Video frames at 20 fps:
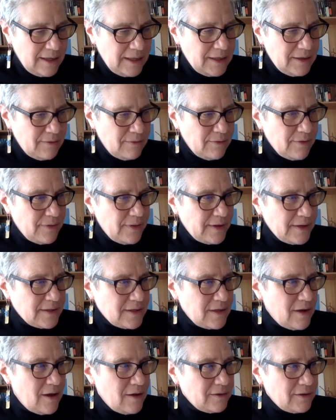you know, things
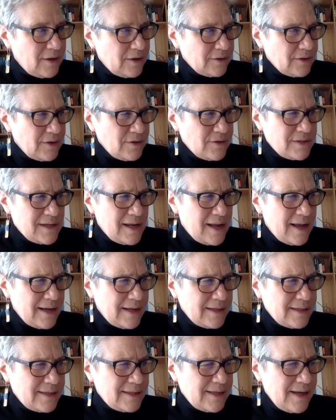along those
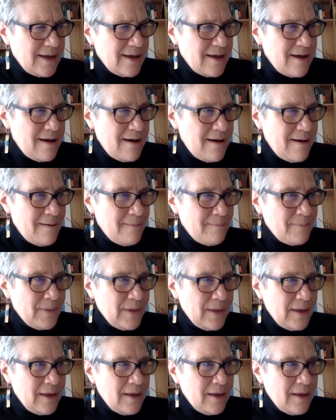lines, um,